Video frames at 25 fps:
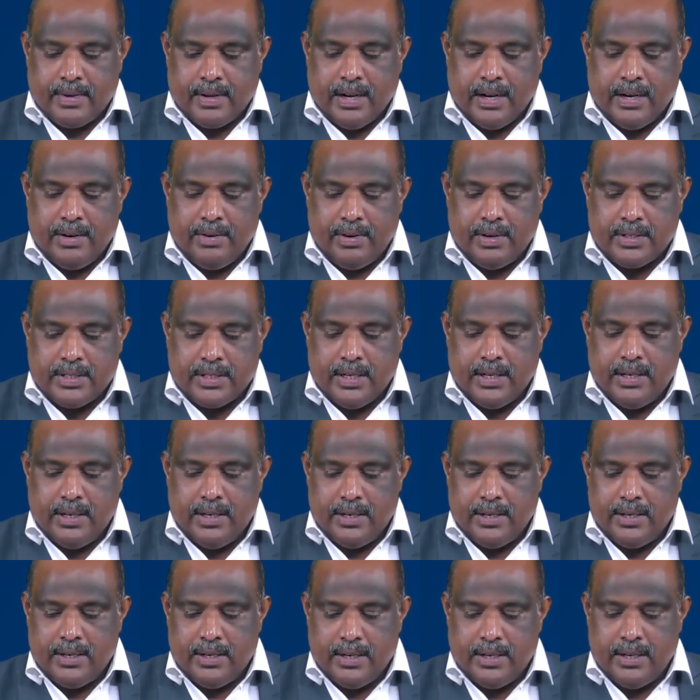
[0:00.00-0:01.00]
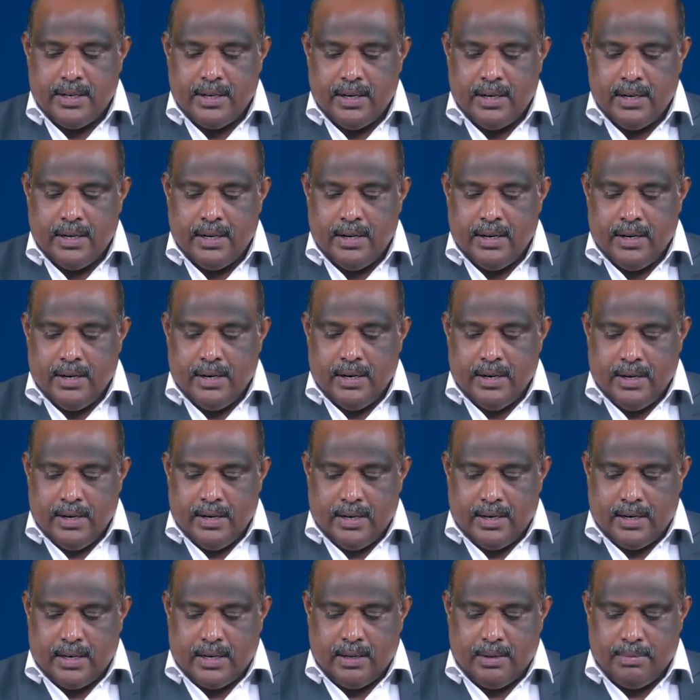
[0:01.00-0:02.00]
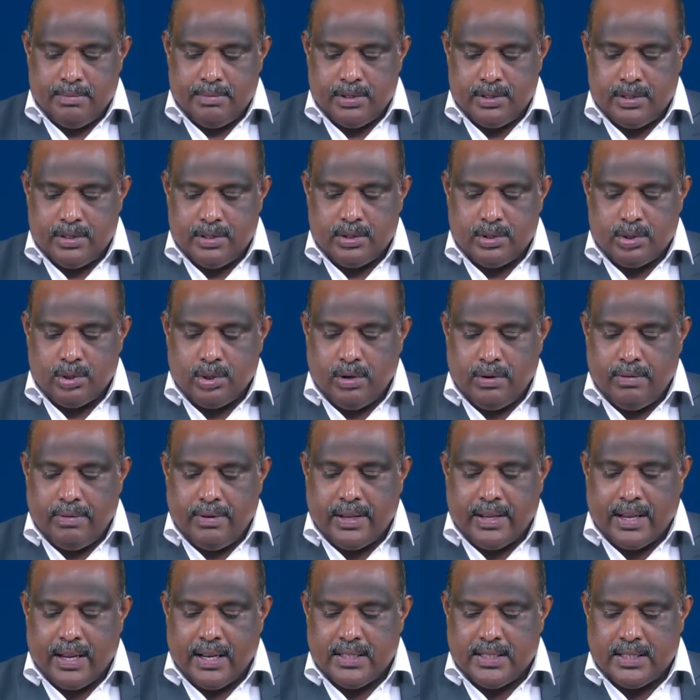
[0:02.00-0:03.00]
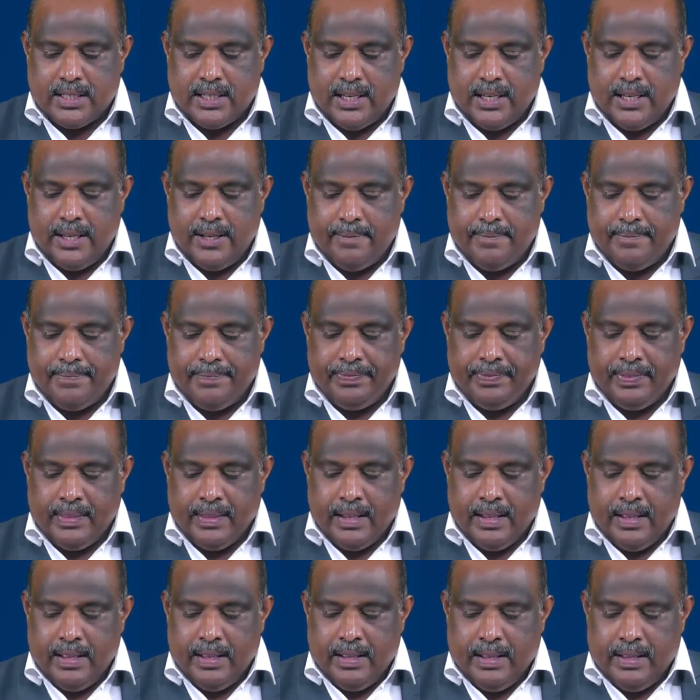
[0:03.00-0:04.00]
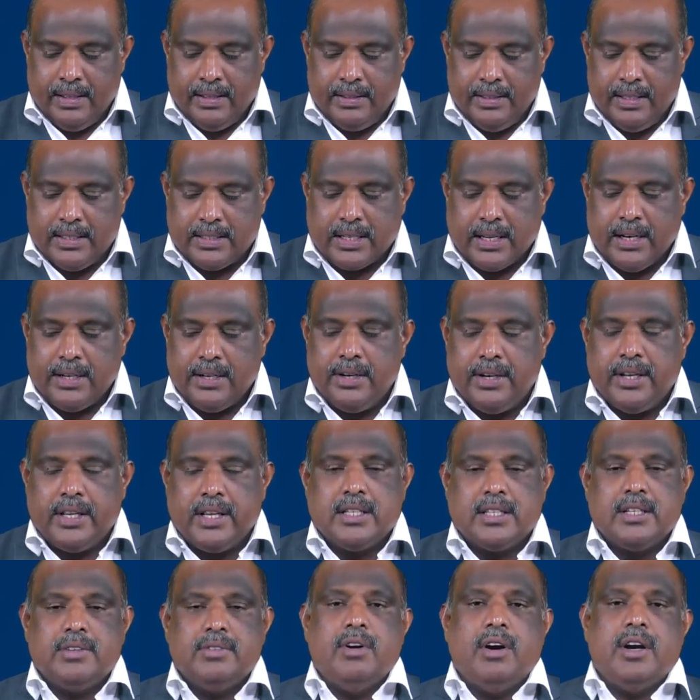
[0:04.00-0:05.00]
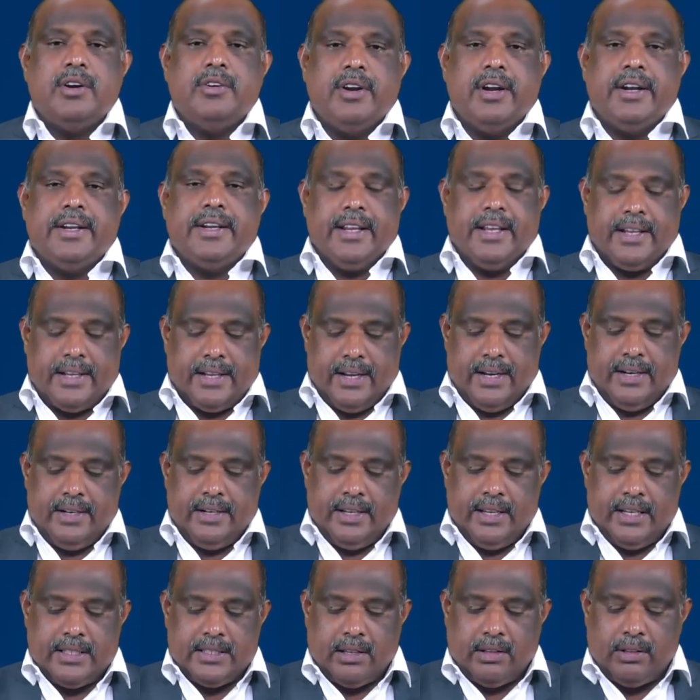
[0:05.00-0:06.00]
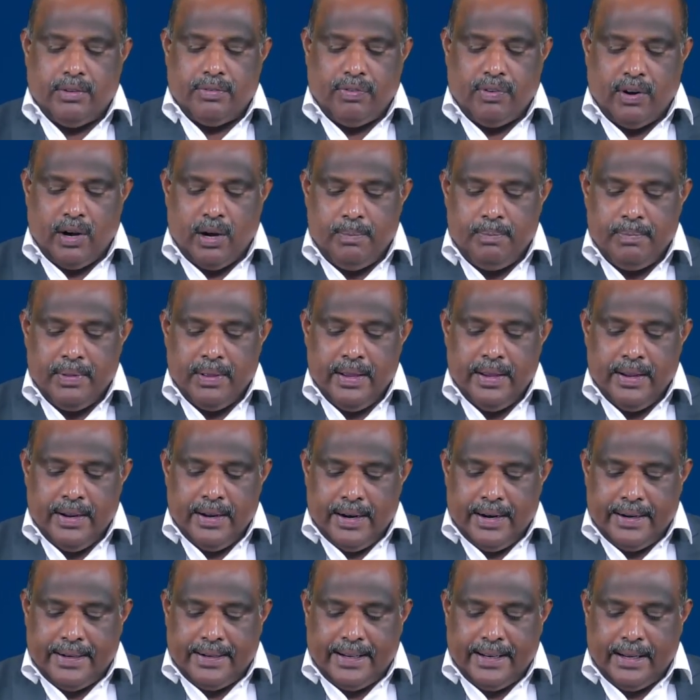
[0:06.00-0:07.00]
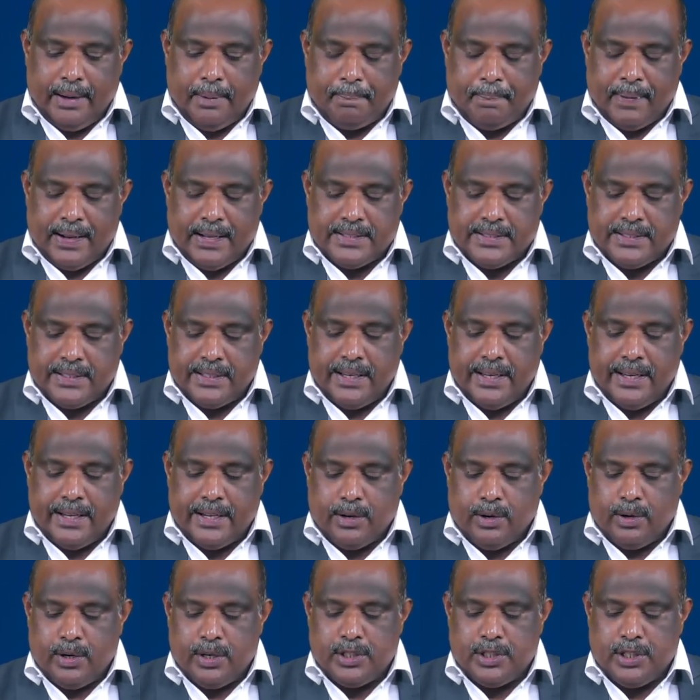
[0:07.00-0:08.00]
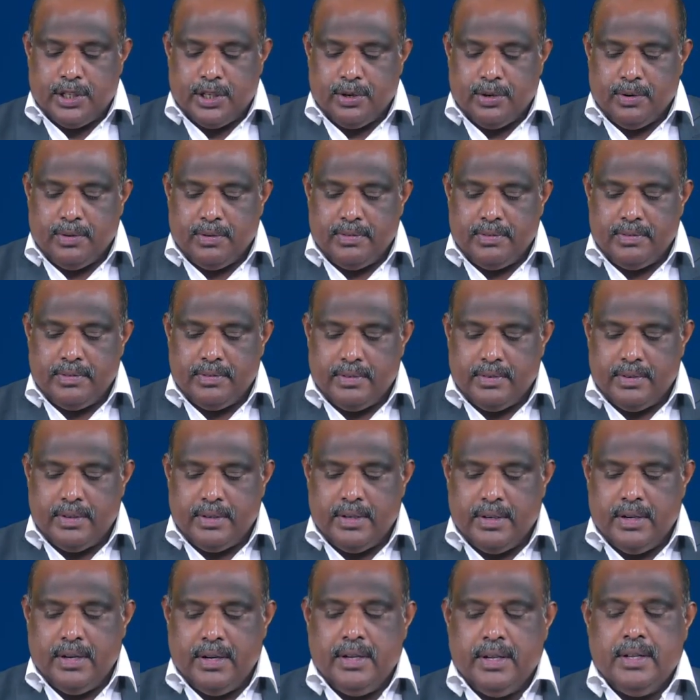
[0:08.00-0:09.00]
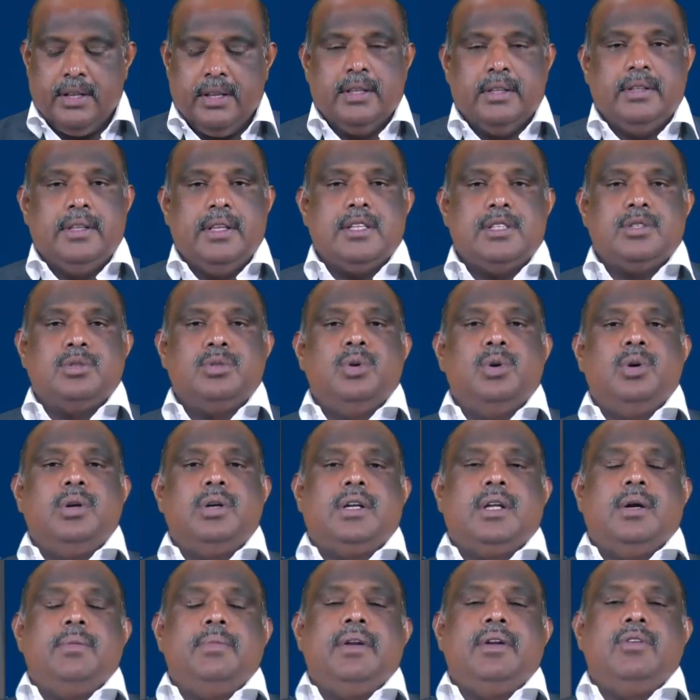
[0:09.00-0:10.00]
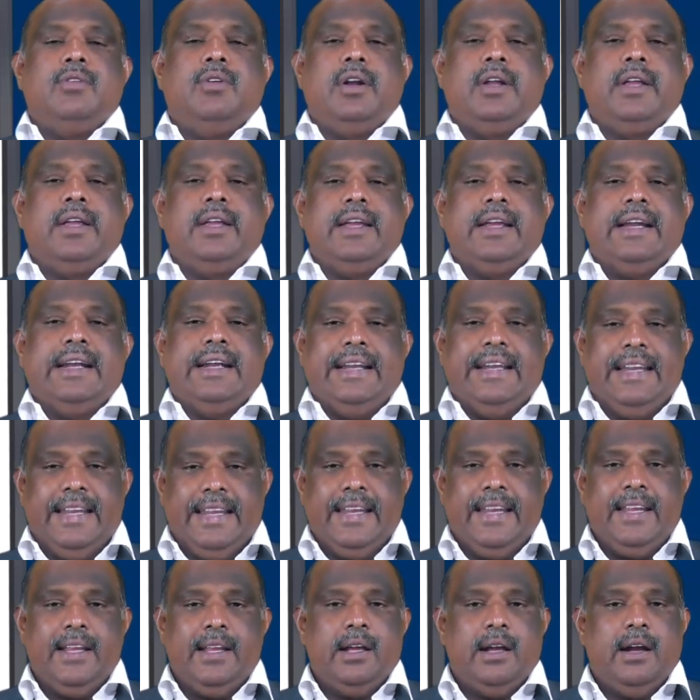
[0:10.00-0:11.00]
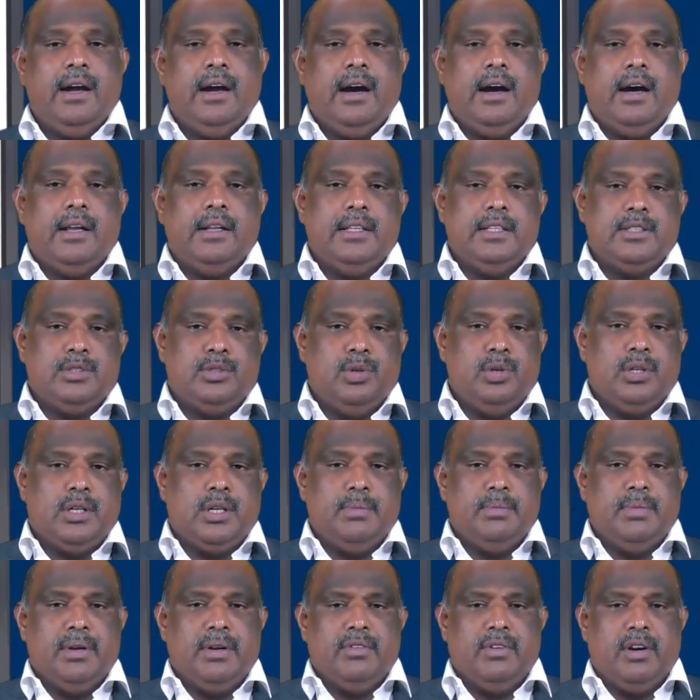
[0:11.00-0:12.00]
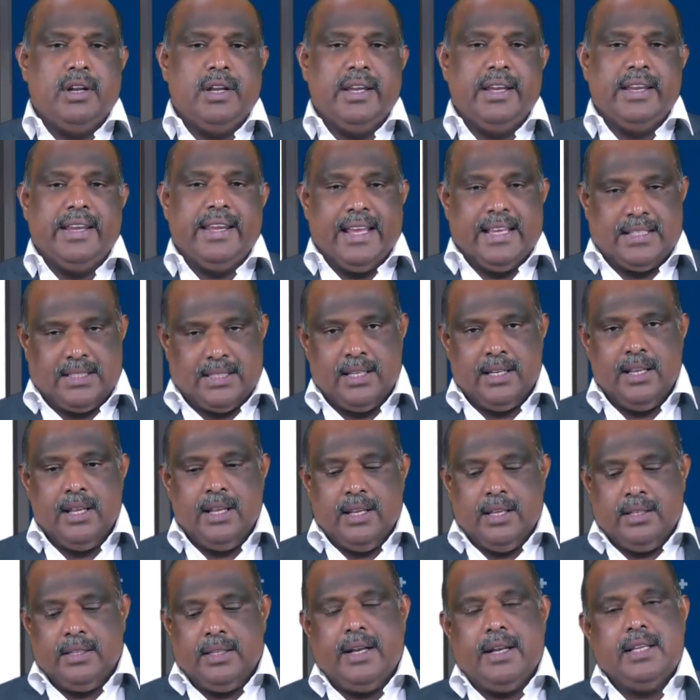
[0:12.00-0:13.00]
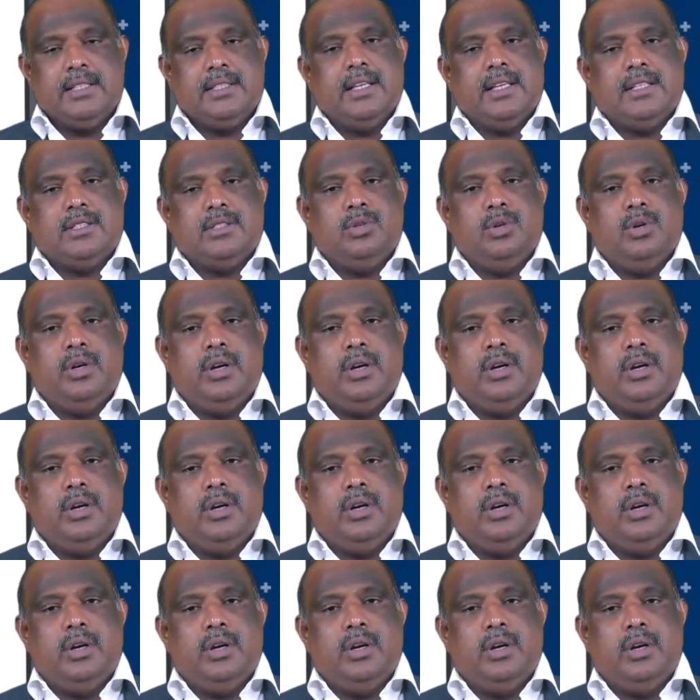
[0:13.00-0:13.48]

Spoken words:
Convection terms. So we can see this continuity equation what we have taken is of the form T plus C equal to 0. There is no term involving D or there is no term involving S. That is, there is